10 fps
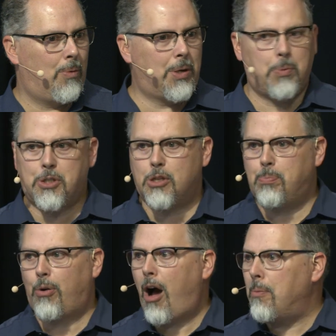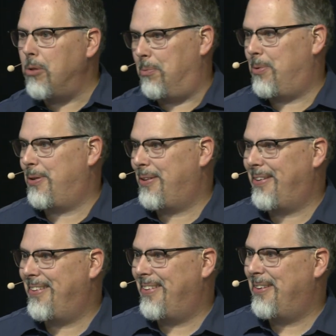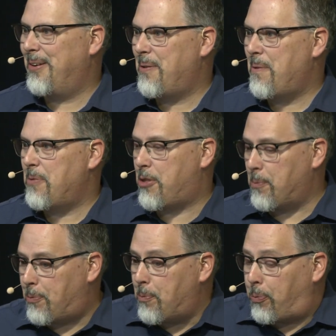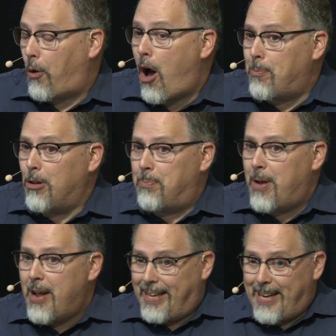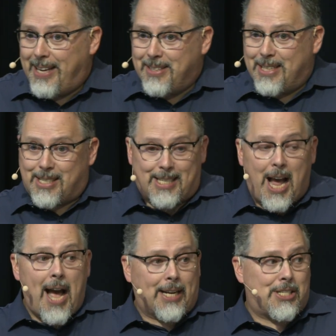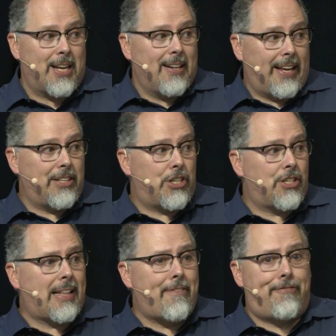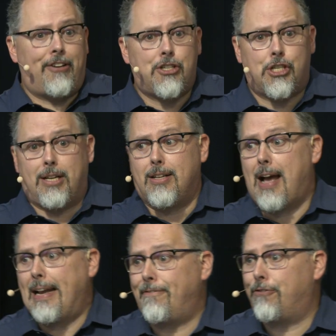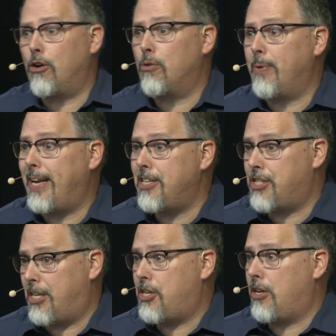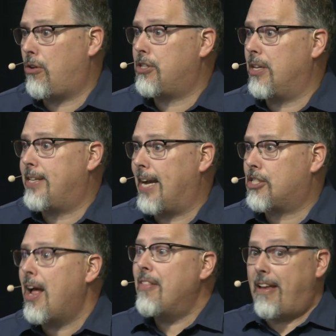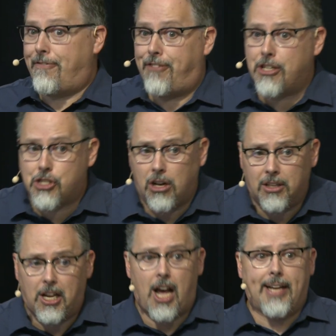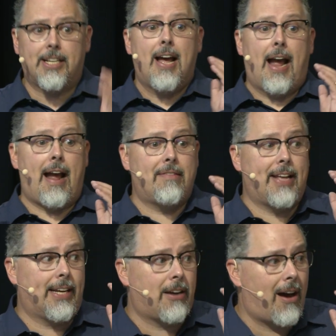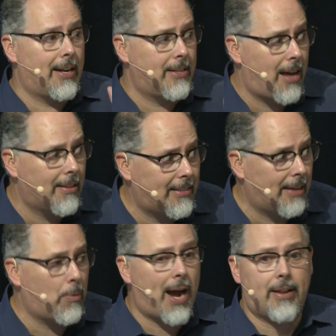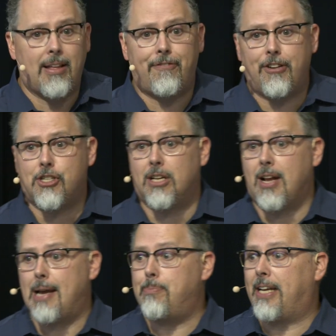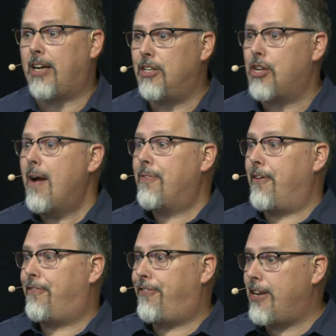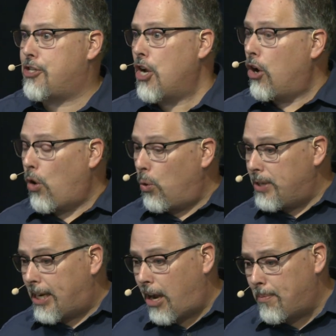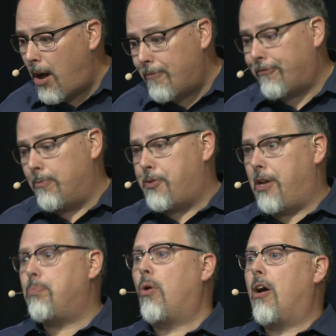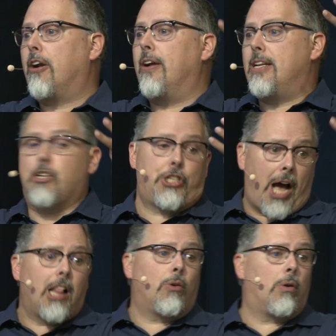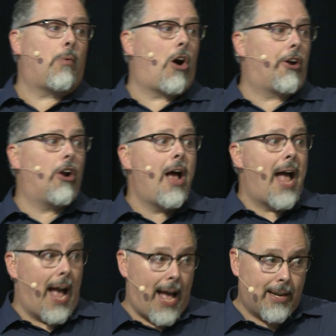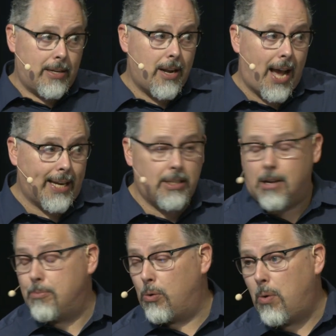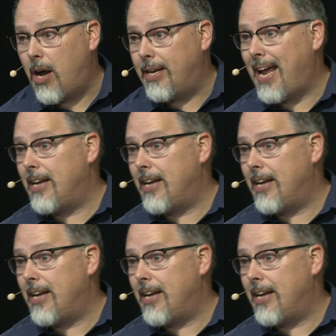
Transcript: What, what's the problem? The, the problem in this text is, is that they fished at night for a reason. Did you notice in the text? They fished all night and they caught nothing. Why do they fish at night? Because the fish only come up from deep water into shallower water at night, number one.